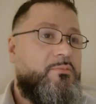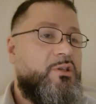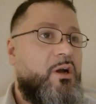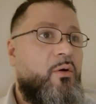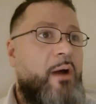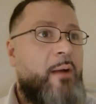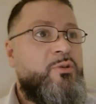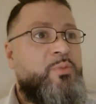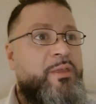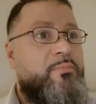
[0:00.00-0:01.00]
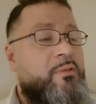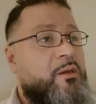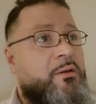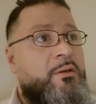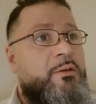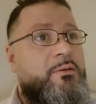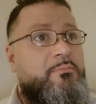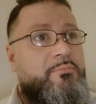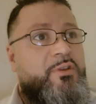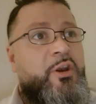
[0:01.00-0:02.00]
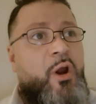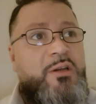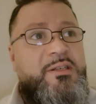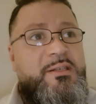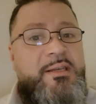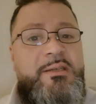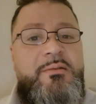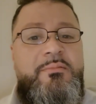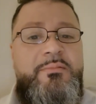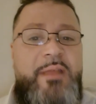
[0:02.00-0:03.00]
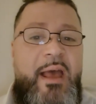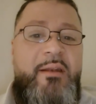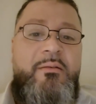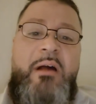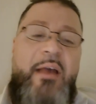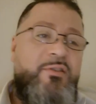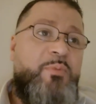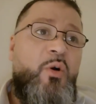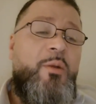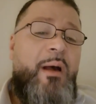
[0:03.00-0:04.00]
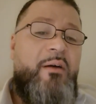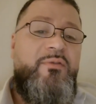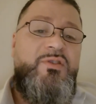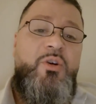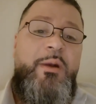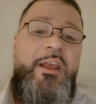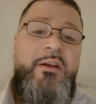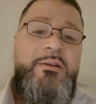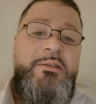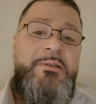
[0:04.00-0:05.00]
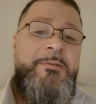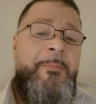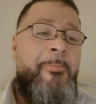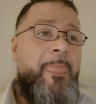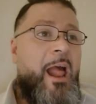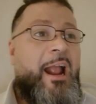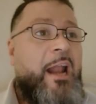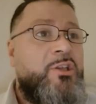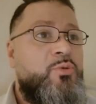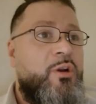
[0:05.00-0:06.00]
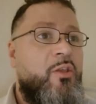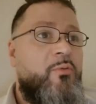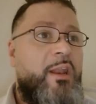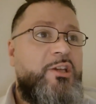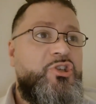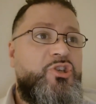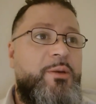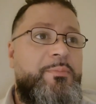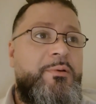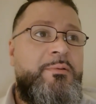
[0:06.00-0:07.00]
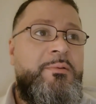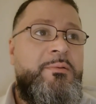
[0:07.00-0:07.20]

You know, I was with the narcissist that I've spoken about for so many years. I got into another relationship